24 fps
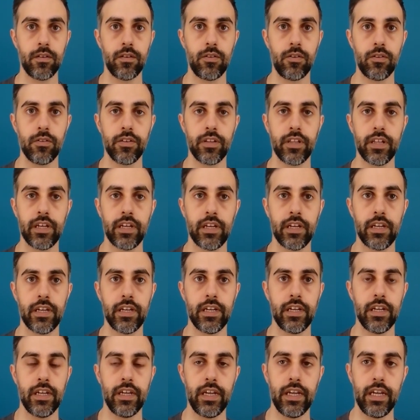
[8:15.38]
On
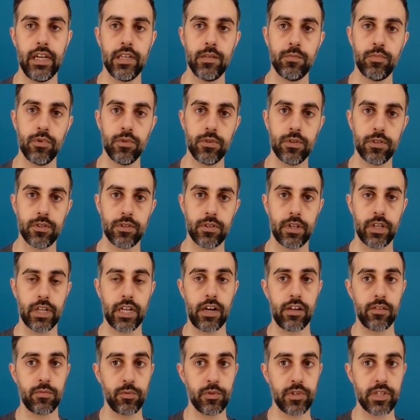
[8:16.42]
the input and
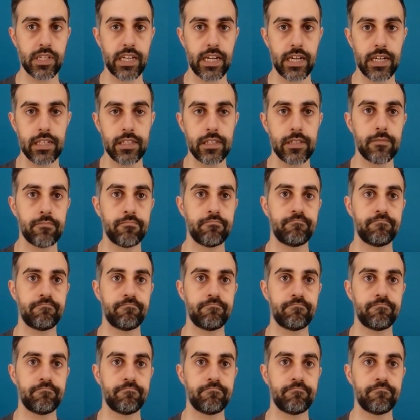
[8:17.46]
output side,